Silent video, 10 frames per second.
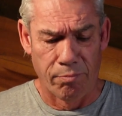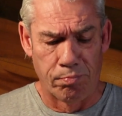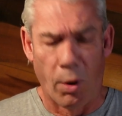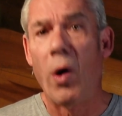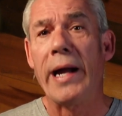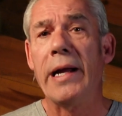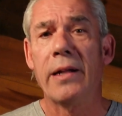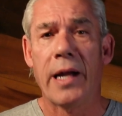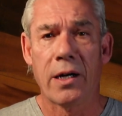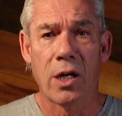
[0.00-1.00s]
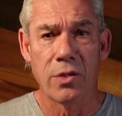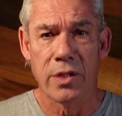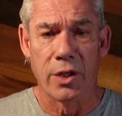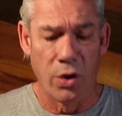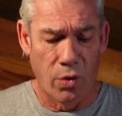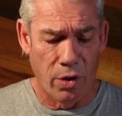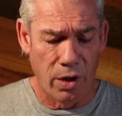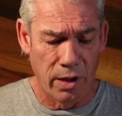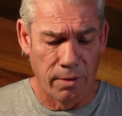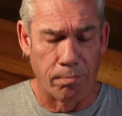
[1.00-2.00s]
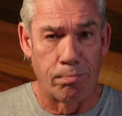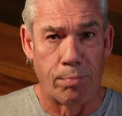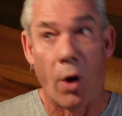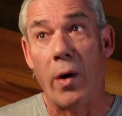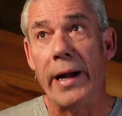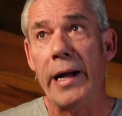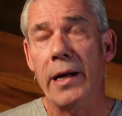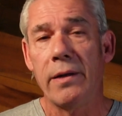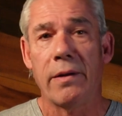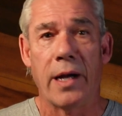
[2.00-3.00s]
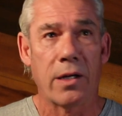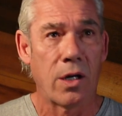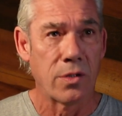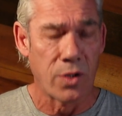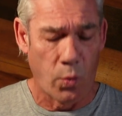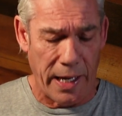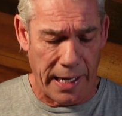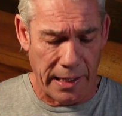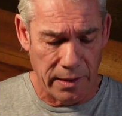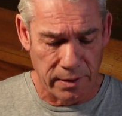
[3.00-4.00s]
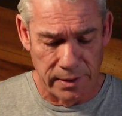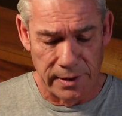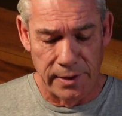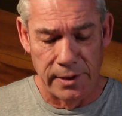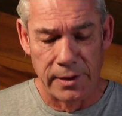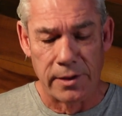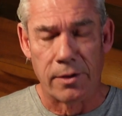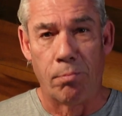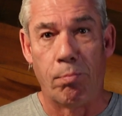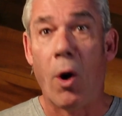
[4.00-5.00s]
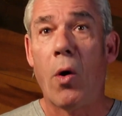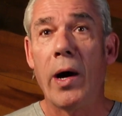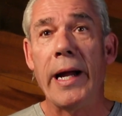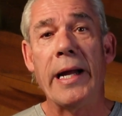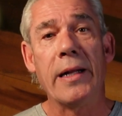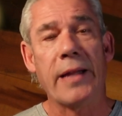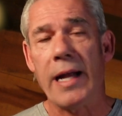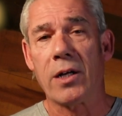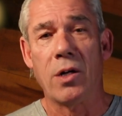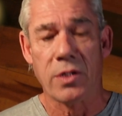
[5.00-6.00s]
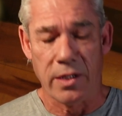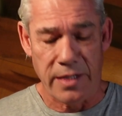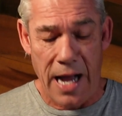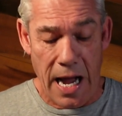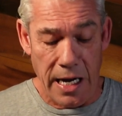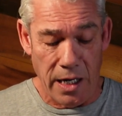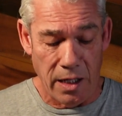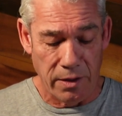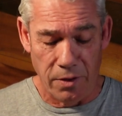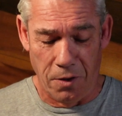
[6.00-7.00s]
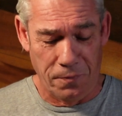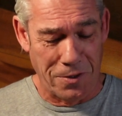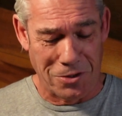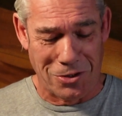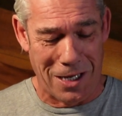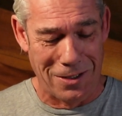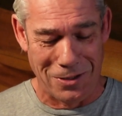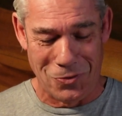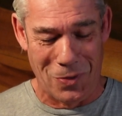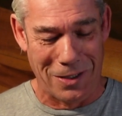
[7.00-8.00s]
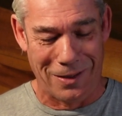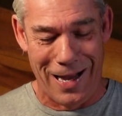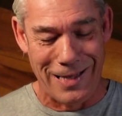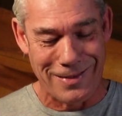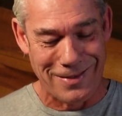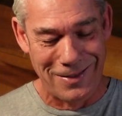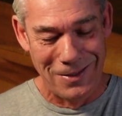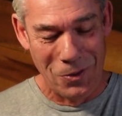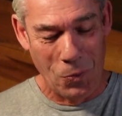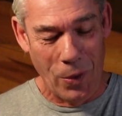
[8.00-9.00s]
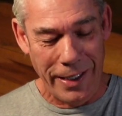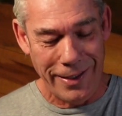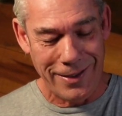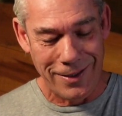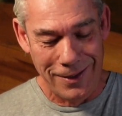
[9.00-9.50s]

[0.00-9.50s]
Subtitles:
Boing, there goes a door. Boing, there goes a wing. Boing, there goes a tire. I don't know if you saw this one last week.